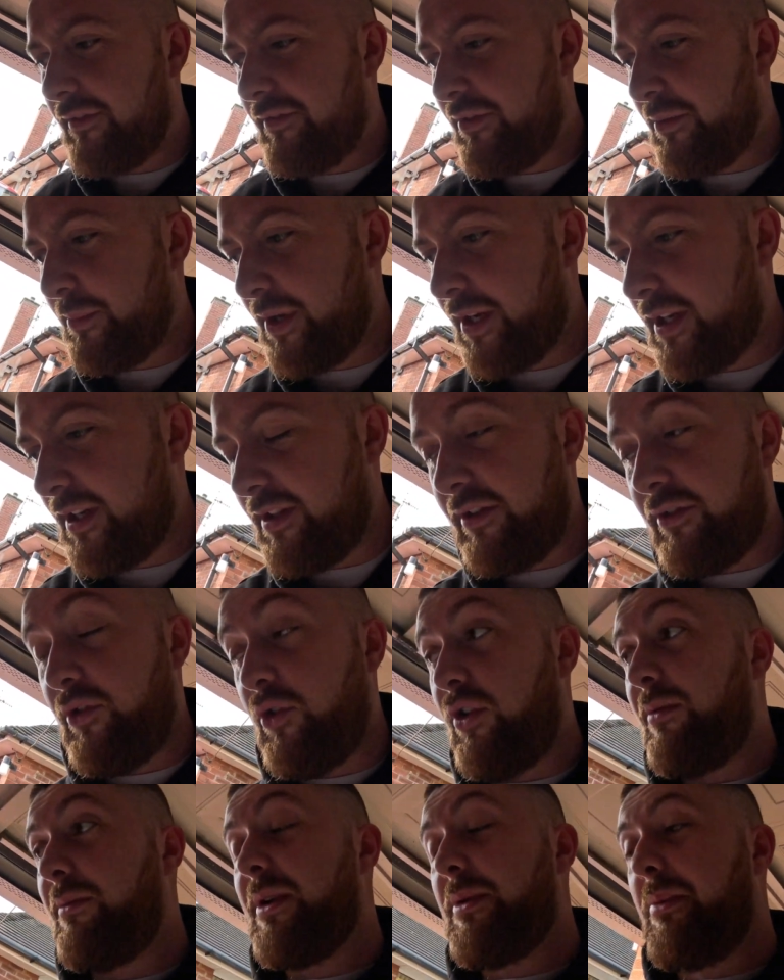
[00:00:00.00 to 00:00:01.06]
from here, and they're
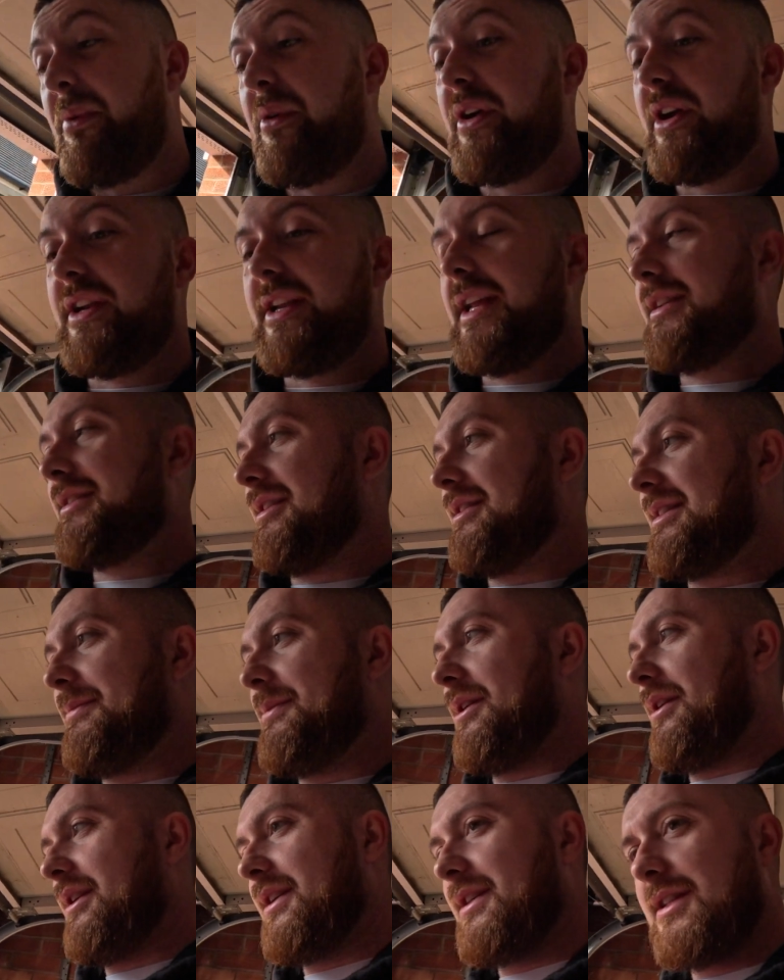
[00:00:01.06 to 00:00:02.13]
normally pretty decent, to be
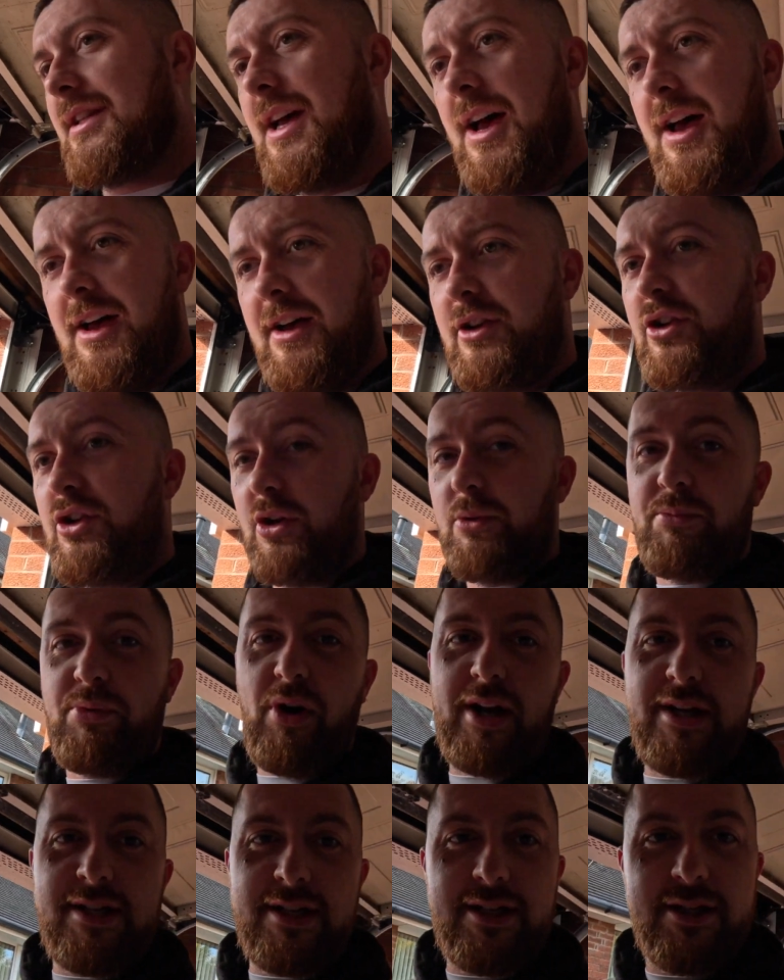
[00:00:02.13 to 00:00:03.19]
honest. Good
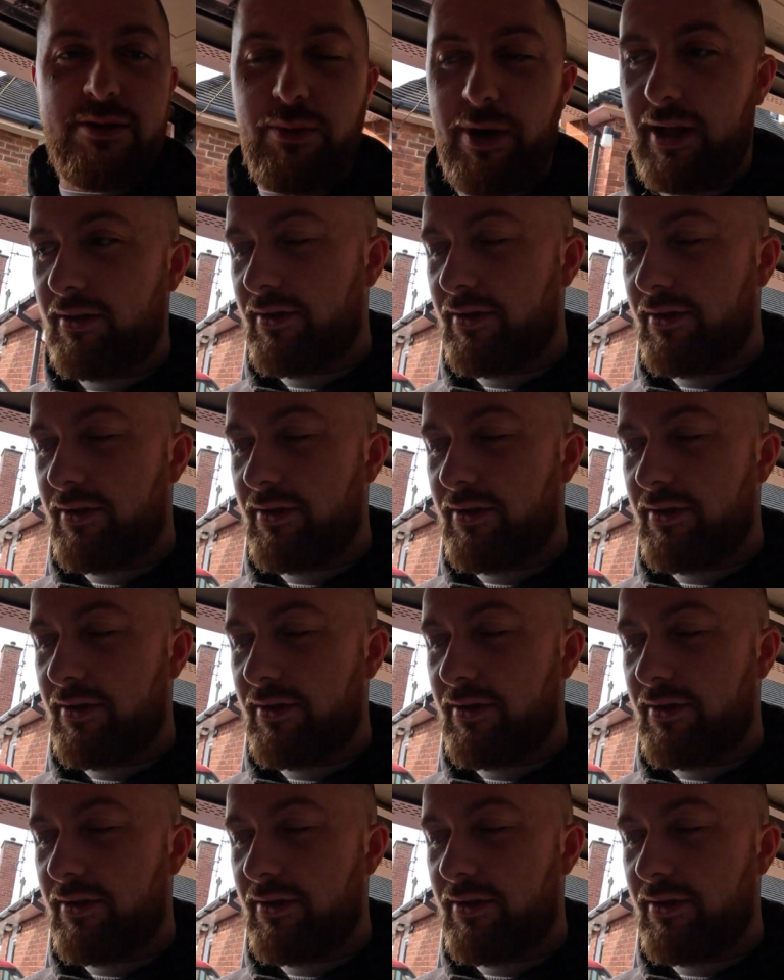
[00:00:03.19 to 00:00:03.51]
priced as well,